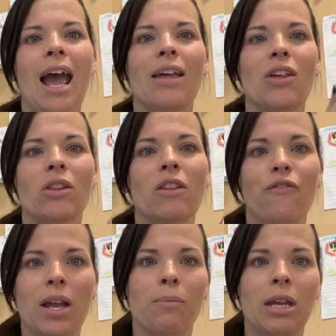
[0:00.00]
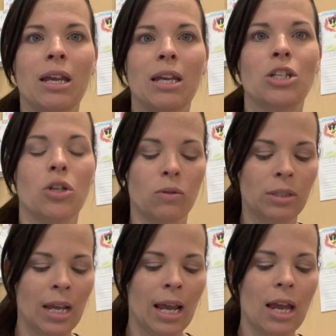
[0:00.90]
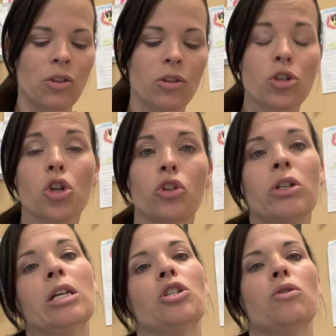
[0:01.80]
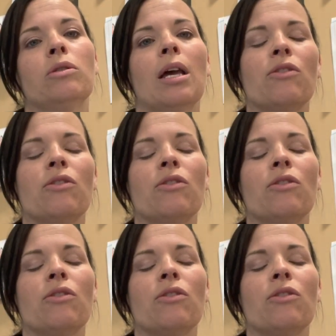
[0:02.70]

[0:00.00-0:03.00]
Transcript: and then the family issues, and then the children issues,